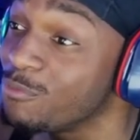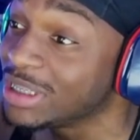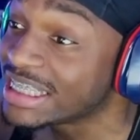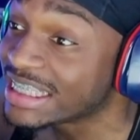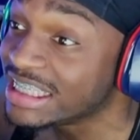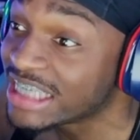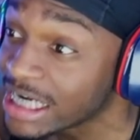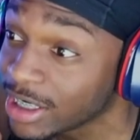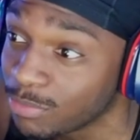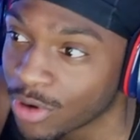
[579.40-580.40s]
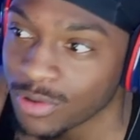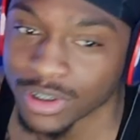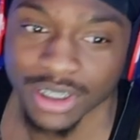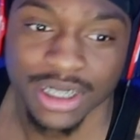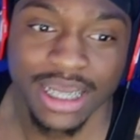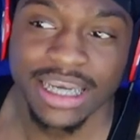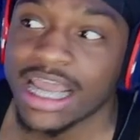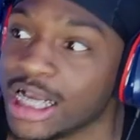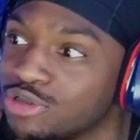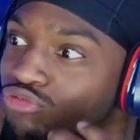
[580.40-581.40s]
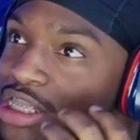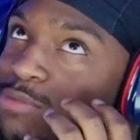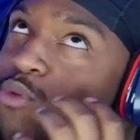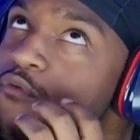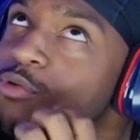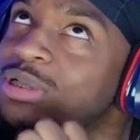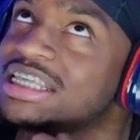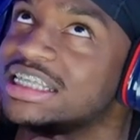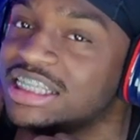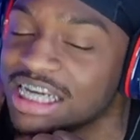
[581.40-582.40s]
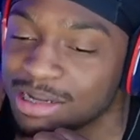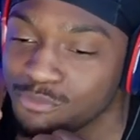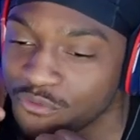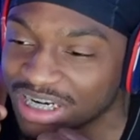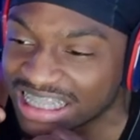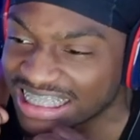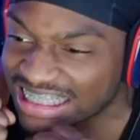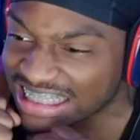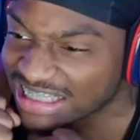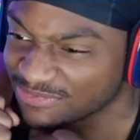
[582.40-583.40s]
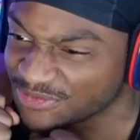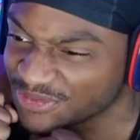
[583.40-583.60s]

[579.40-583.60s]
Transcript: with this agenda, bro. Niggas really moving with this agenda, moving like this, nigga.